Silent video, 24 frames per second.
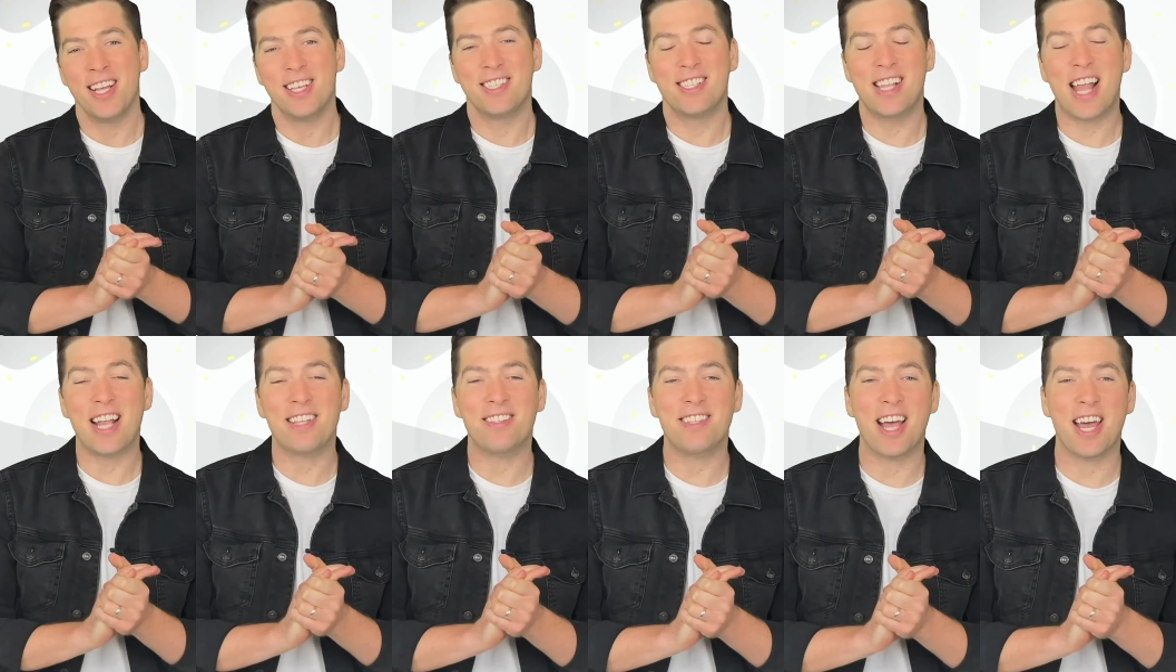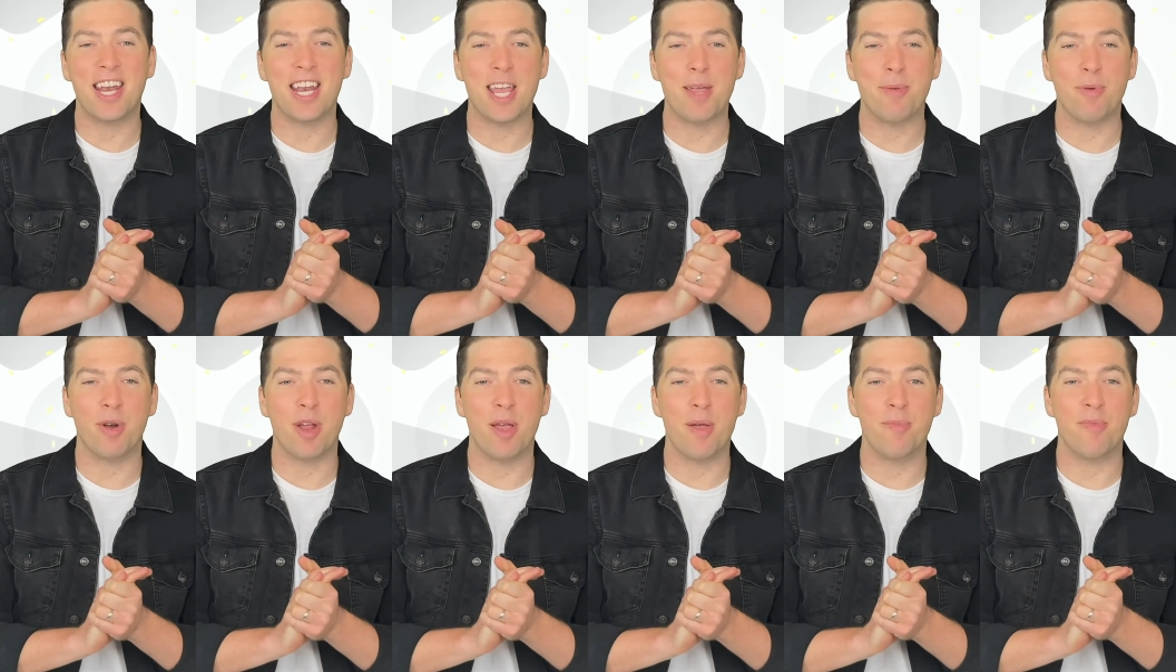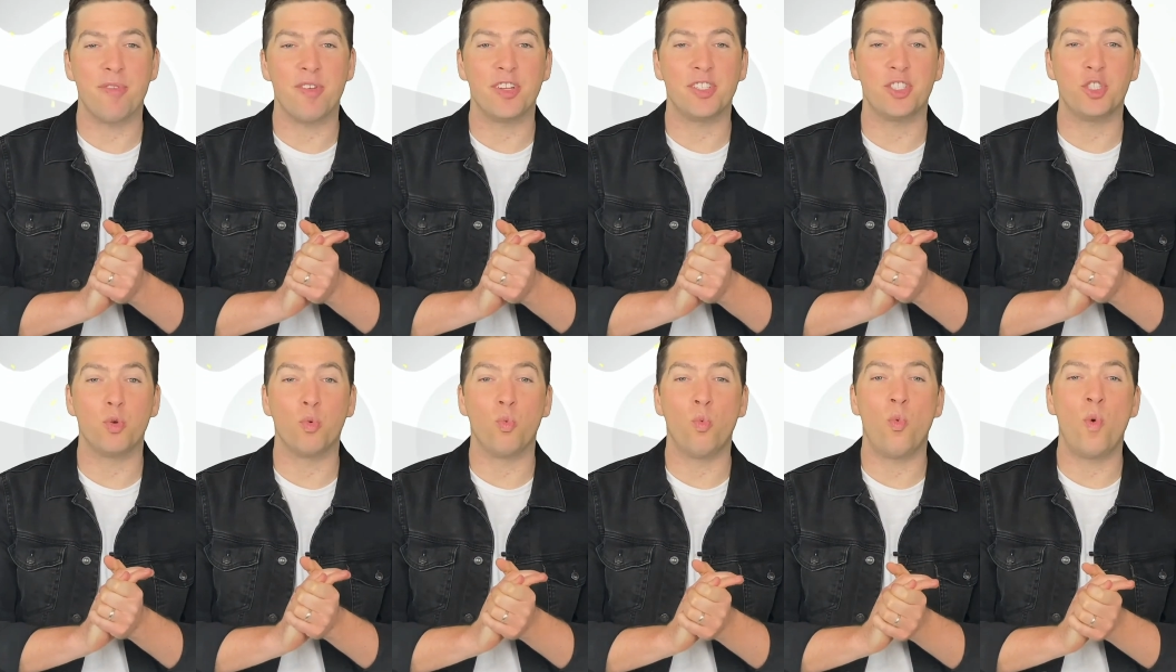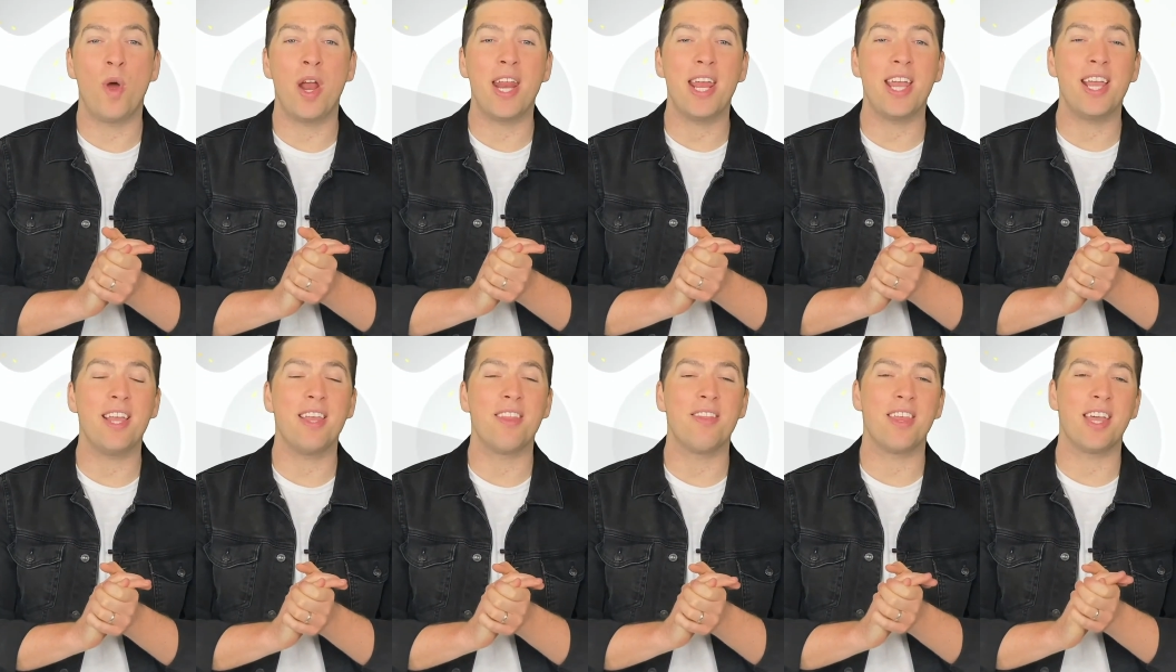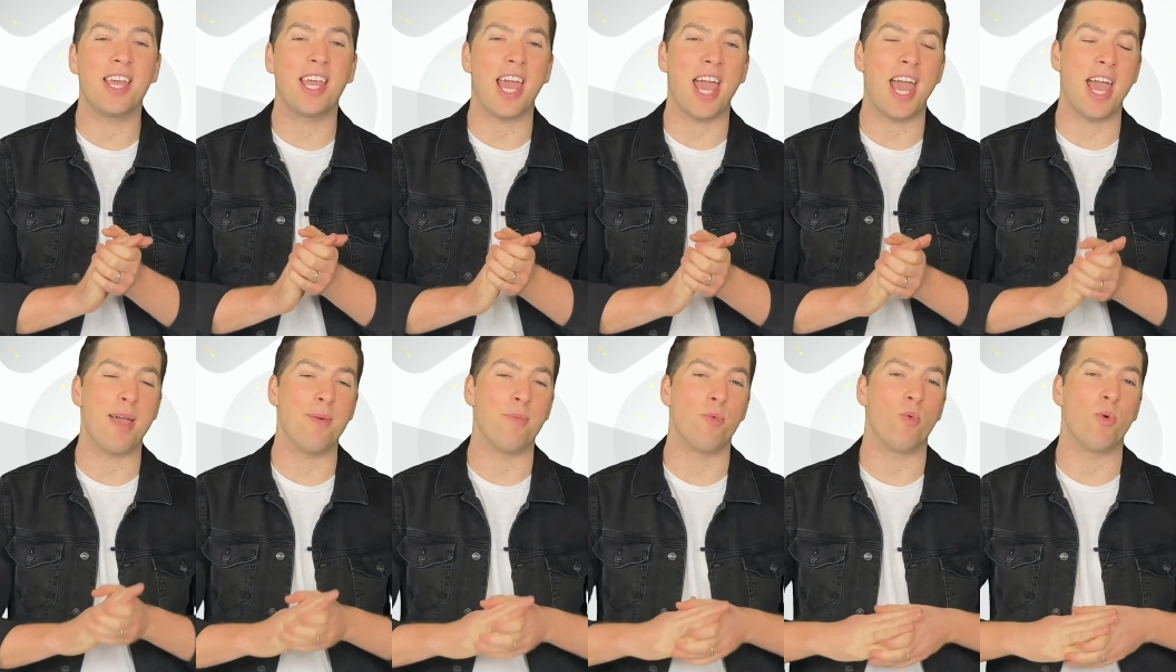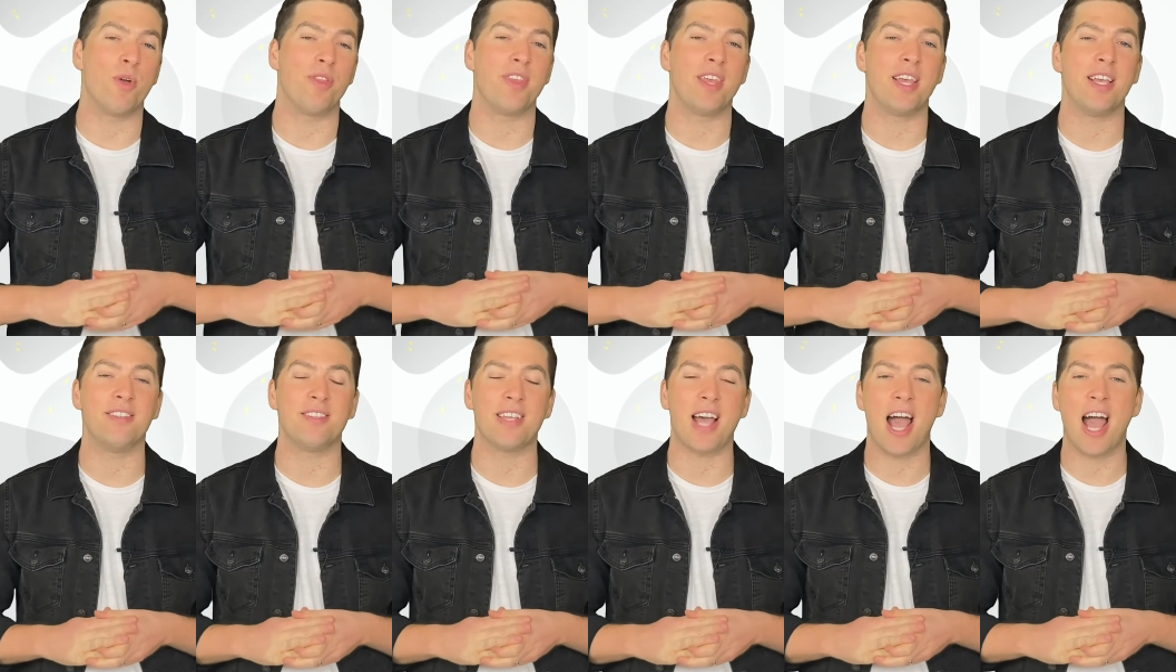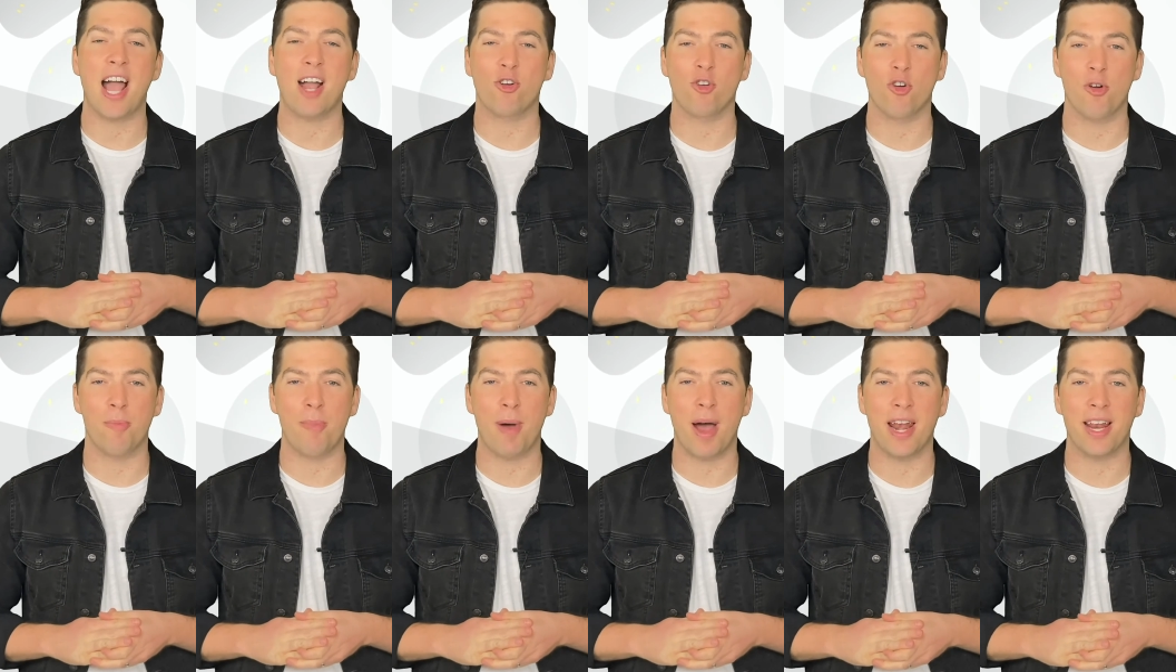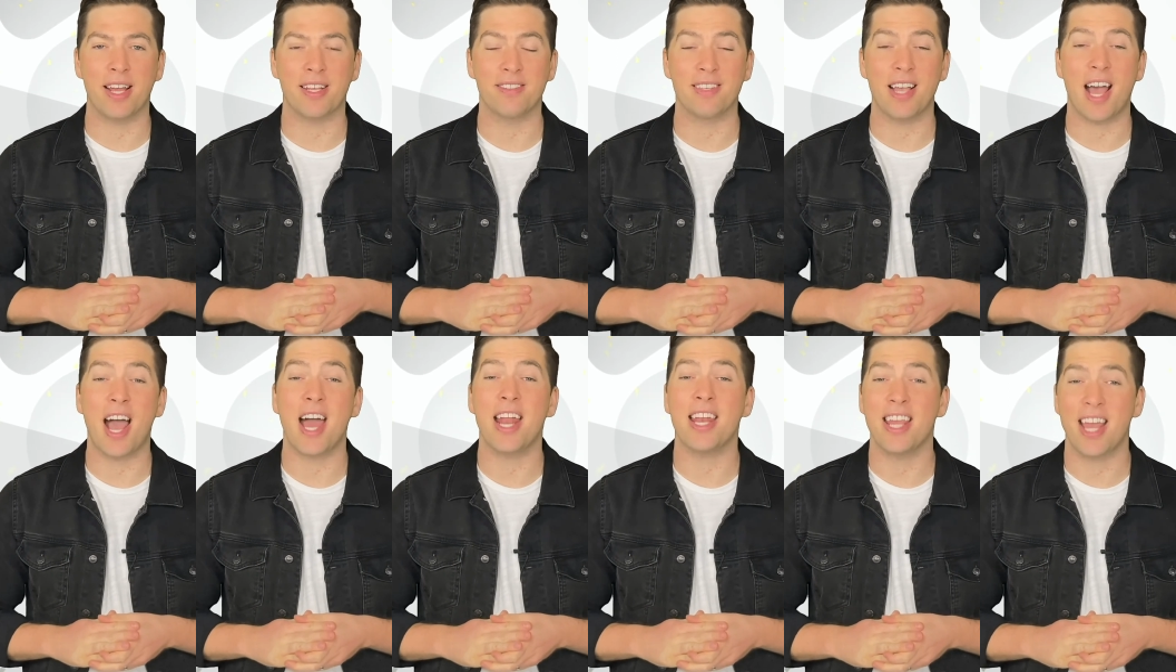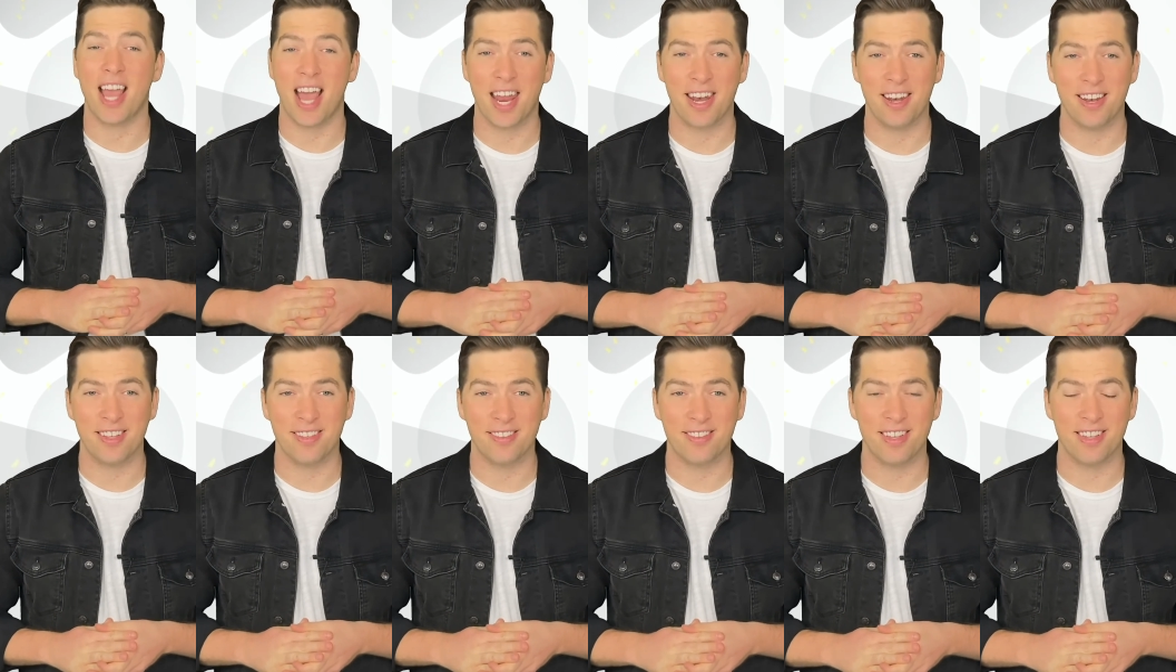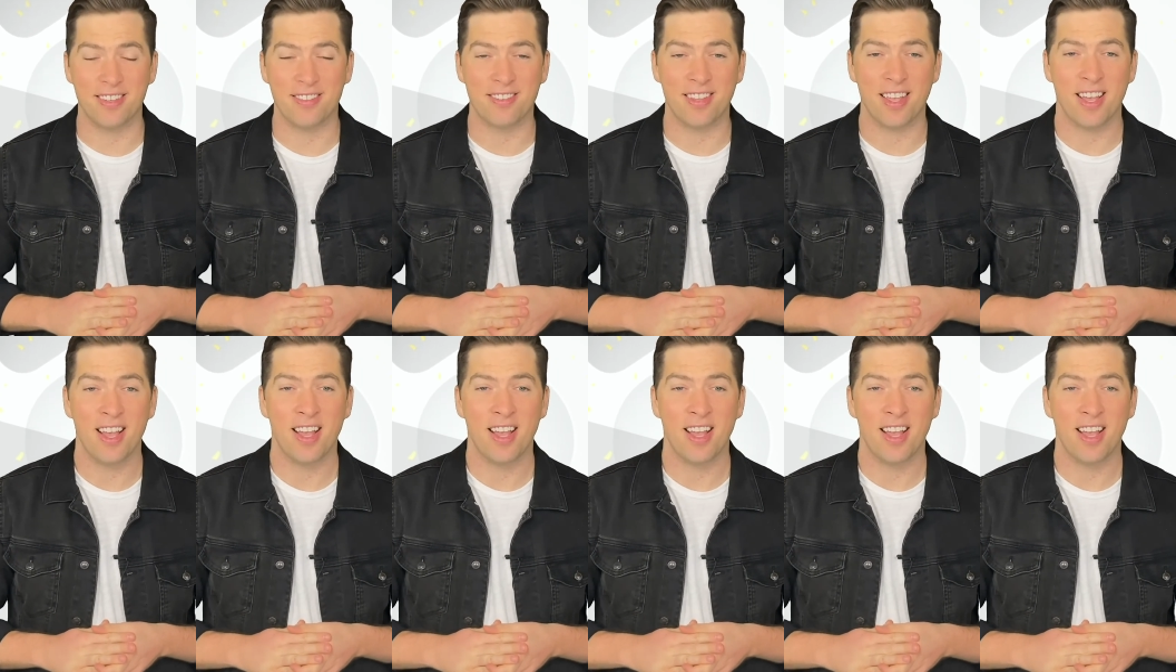Zlatan Ibrahimovic winning the game with his acrobatics, and he had an assist.